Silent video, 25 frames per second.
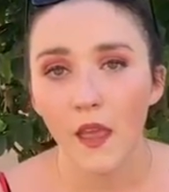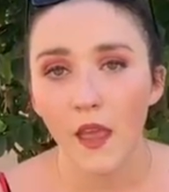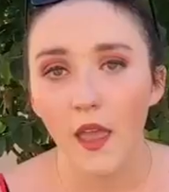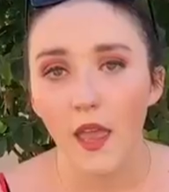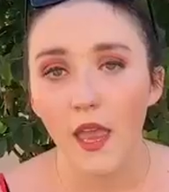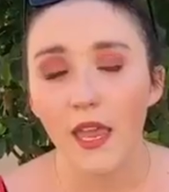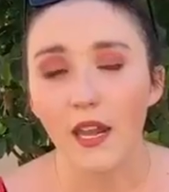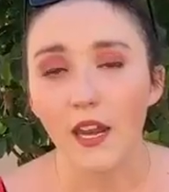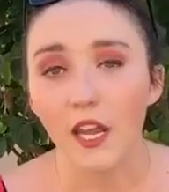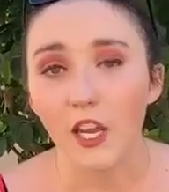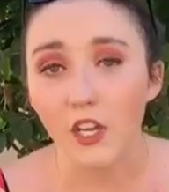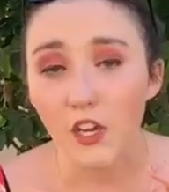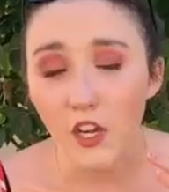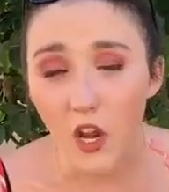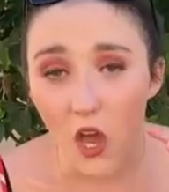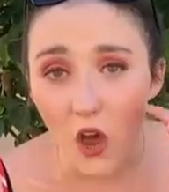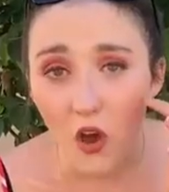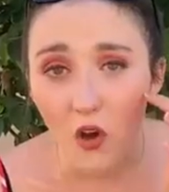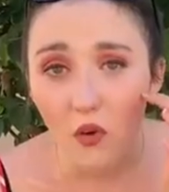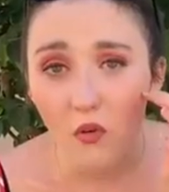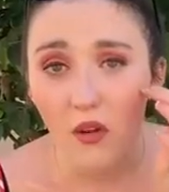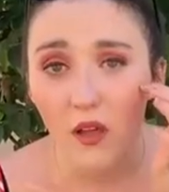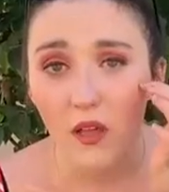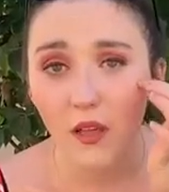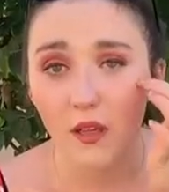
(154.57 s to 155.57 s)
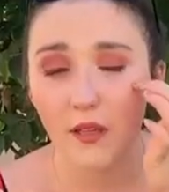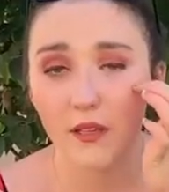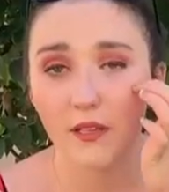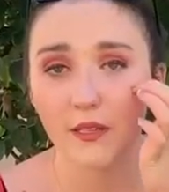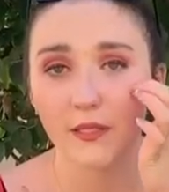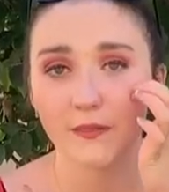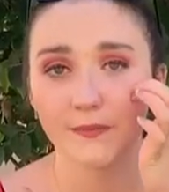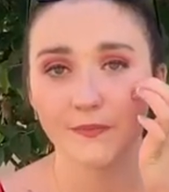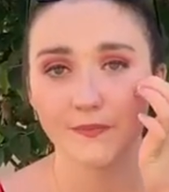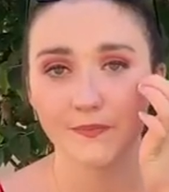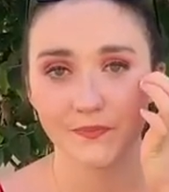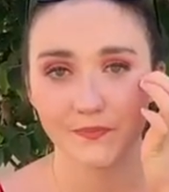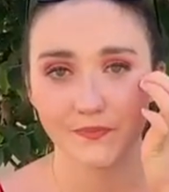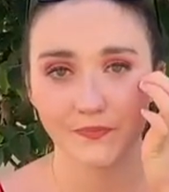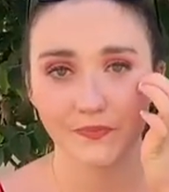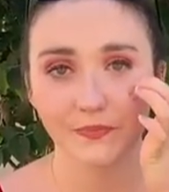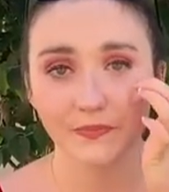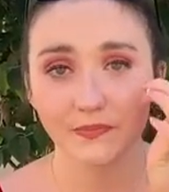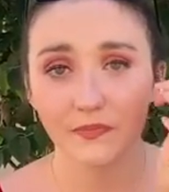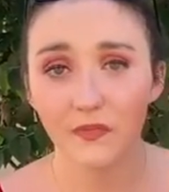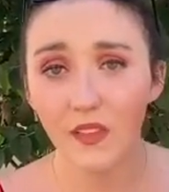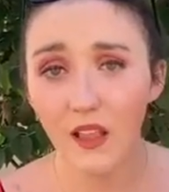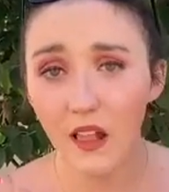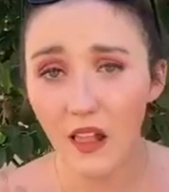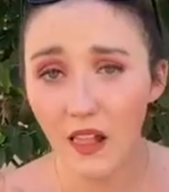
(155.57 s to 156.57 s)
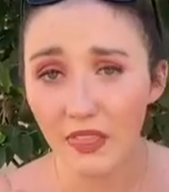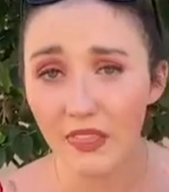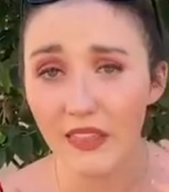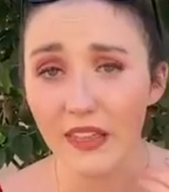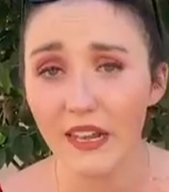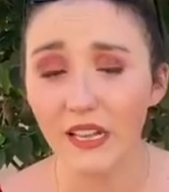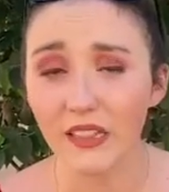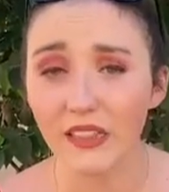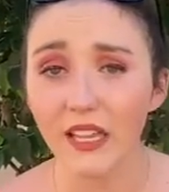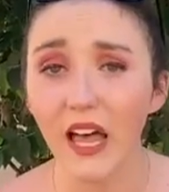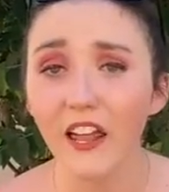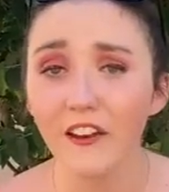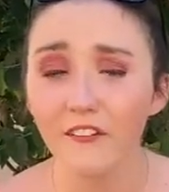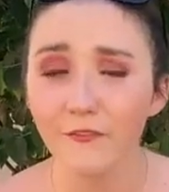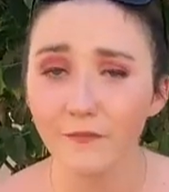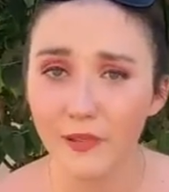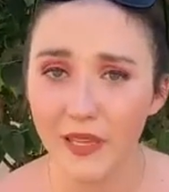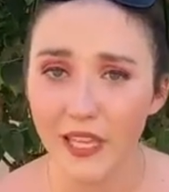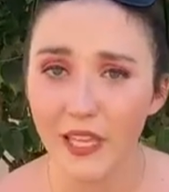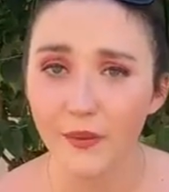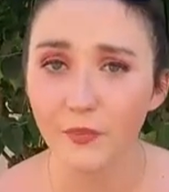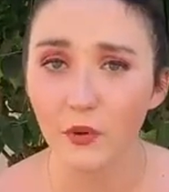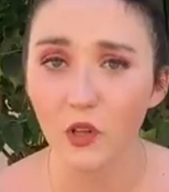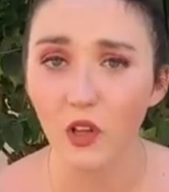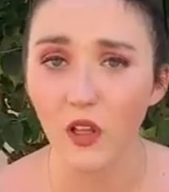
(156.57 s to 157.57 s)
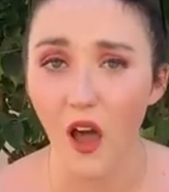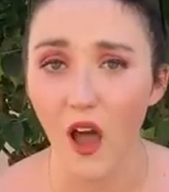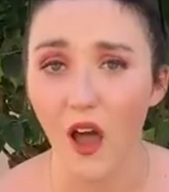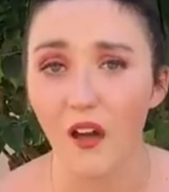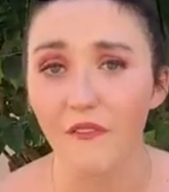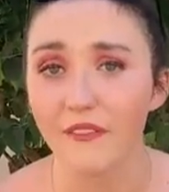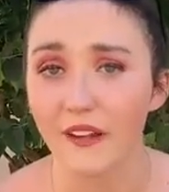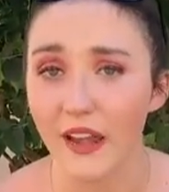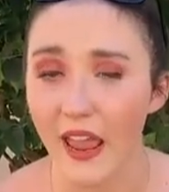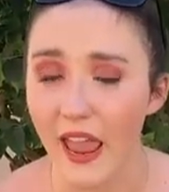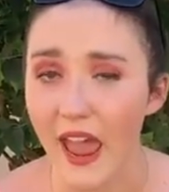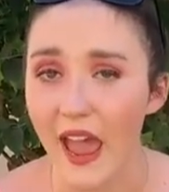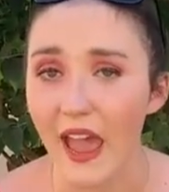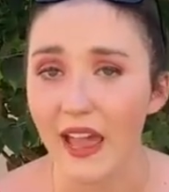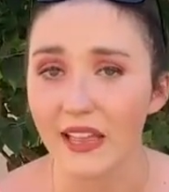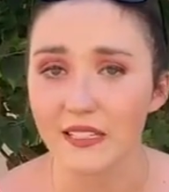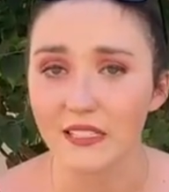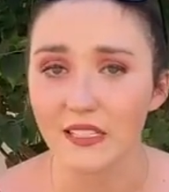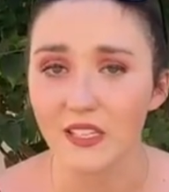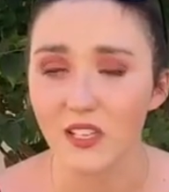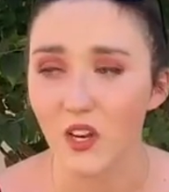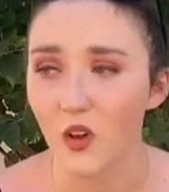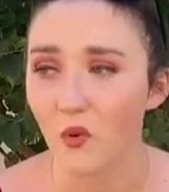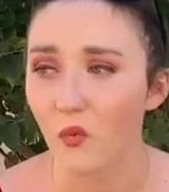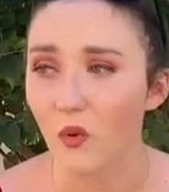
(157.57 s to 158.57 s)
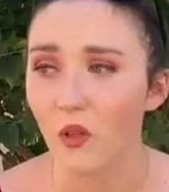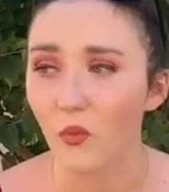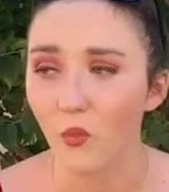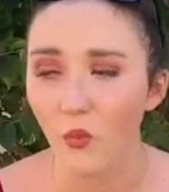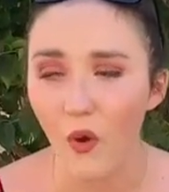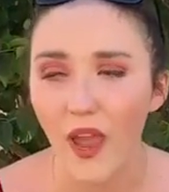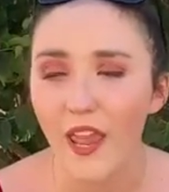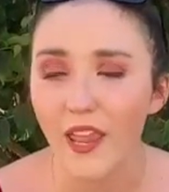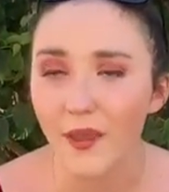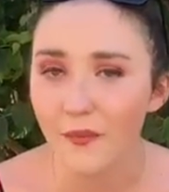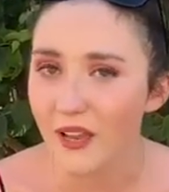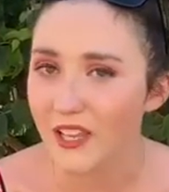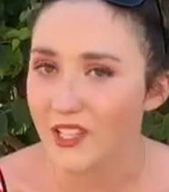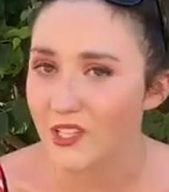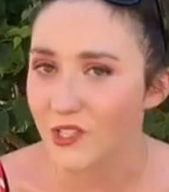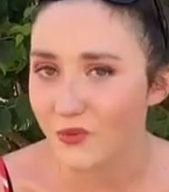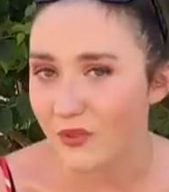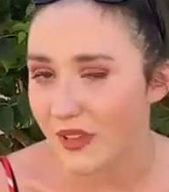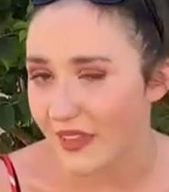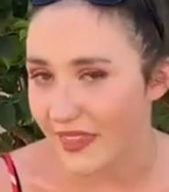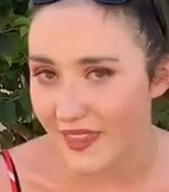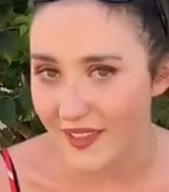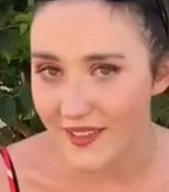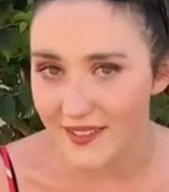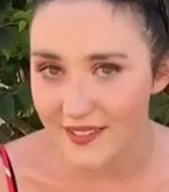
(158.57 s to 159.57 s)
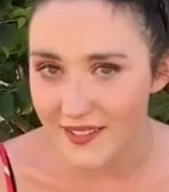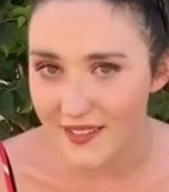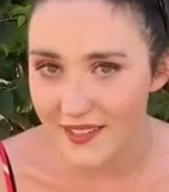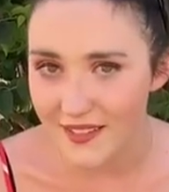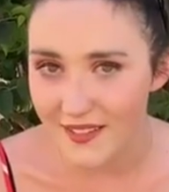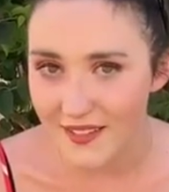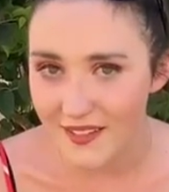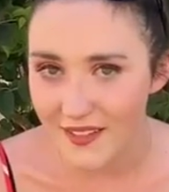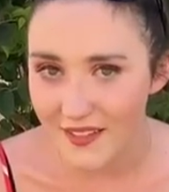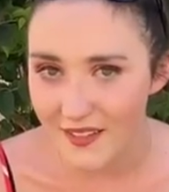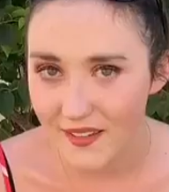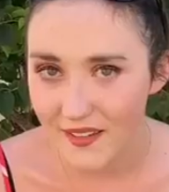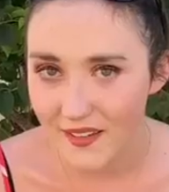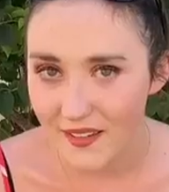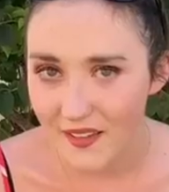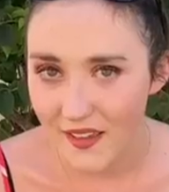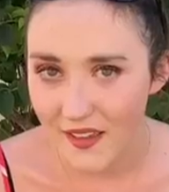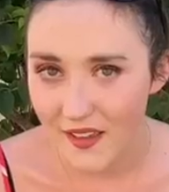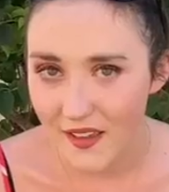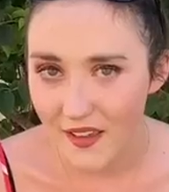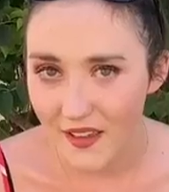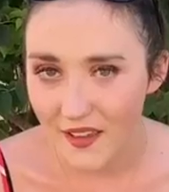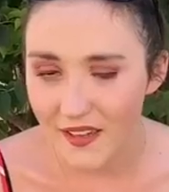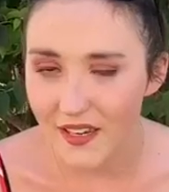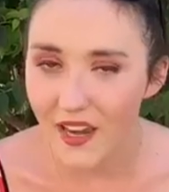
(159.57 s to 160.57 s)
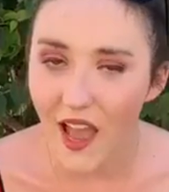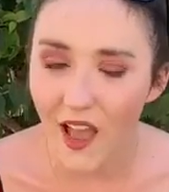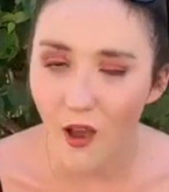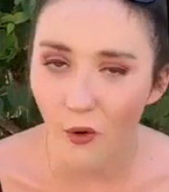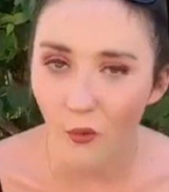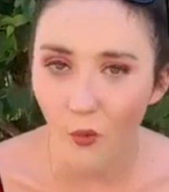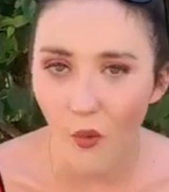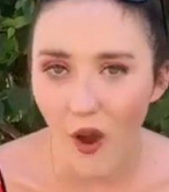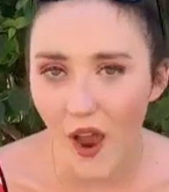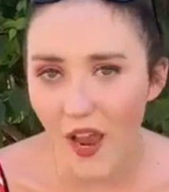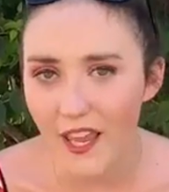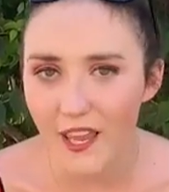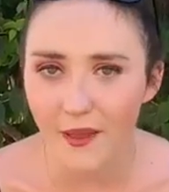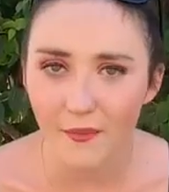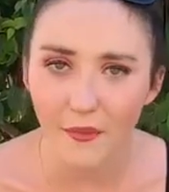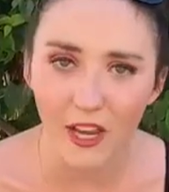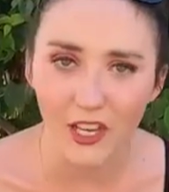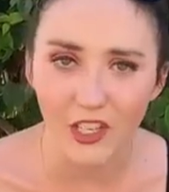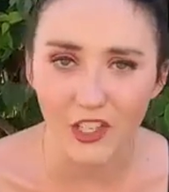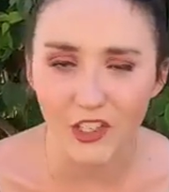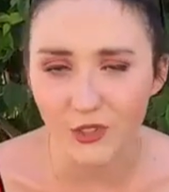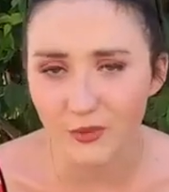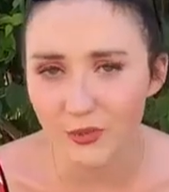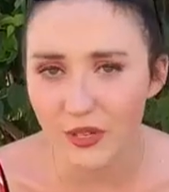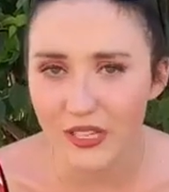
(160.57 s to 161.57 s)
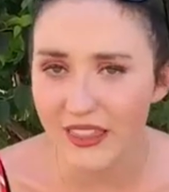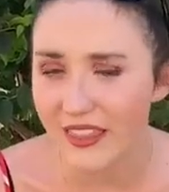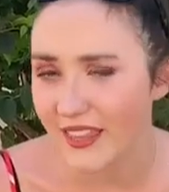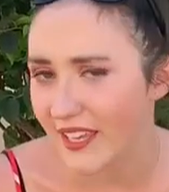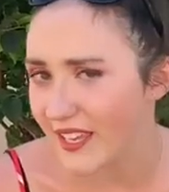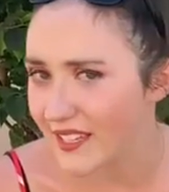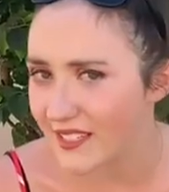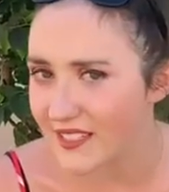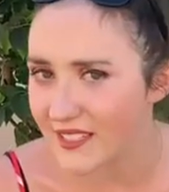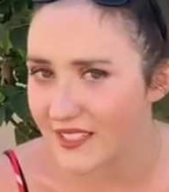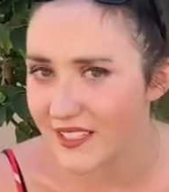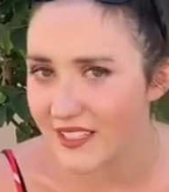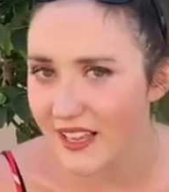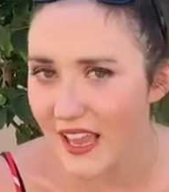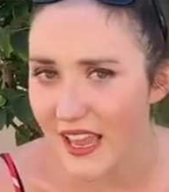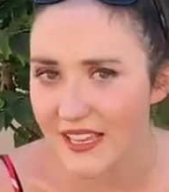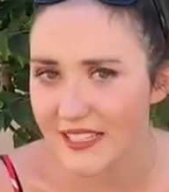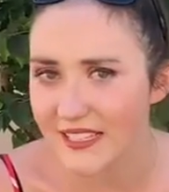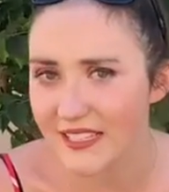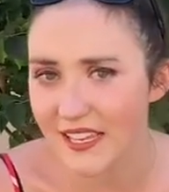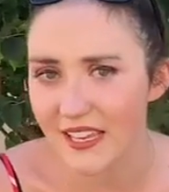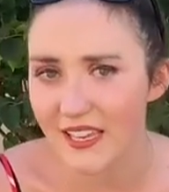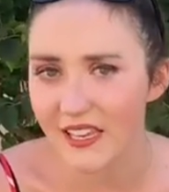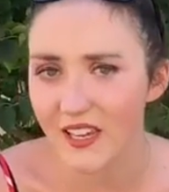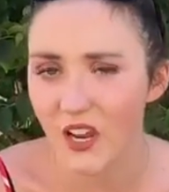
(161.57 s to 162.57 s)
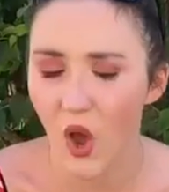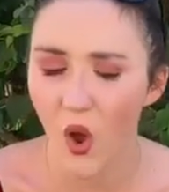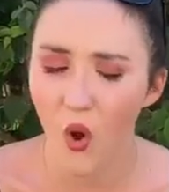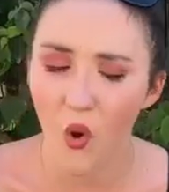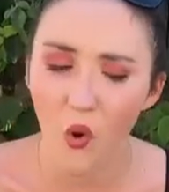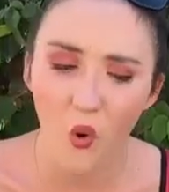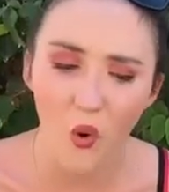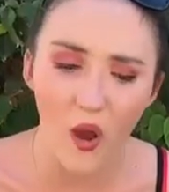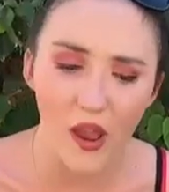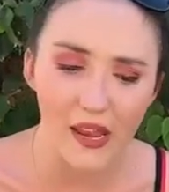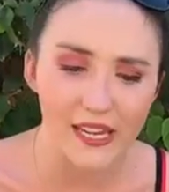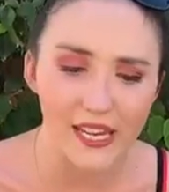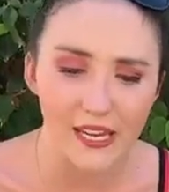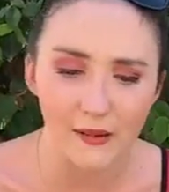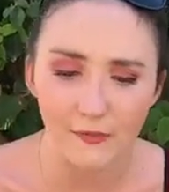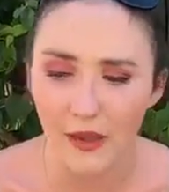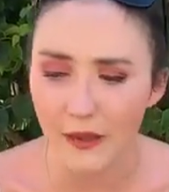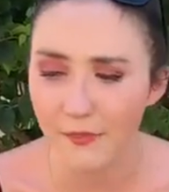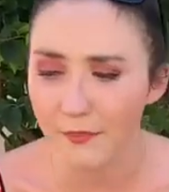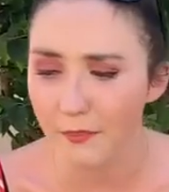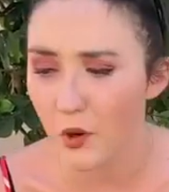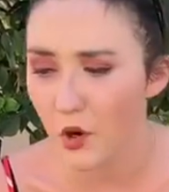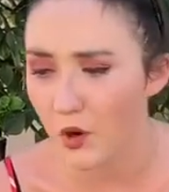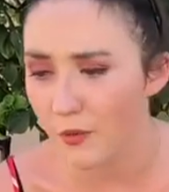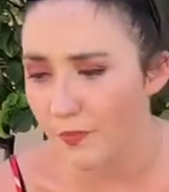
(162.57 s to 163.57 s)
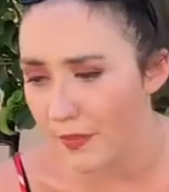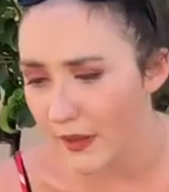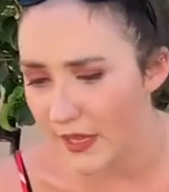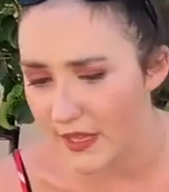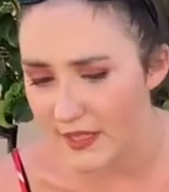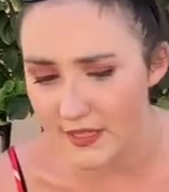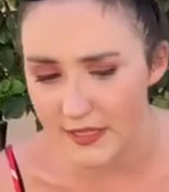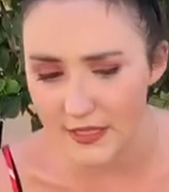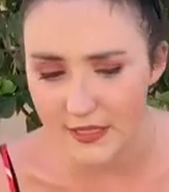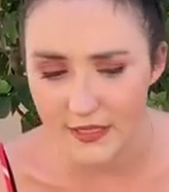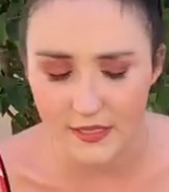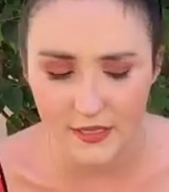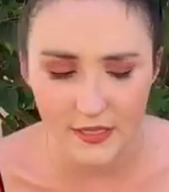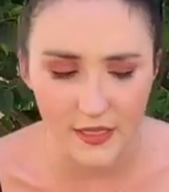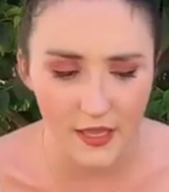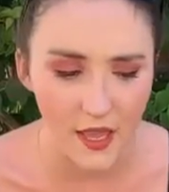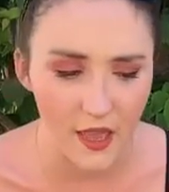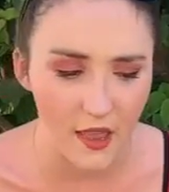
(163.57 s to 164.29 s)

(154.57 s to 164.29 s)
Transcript: And I know that a lot of people often ask, well, why am I doing this? Not why am I doing this, as in, oh, I need my purpose,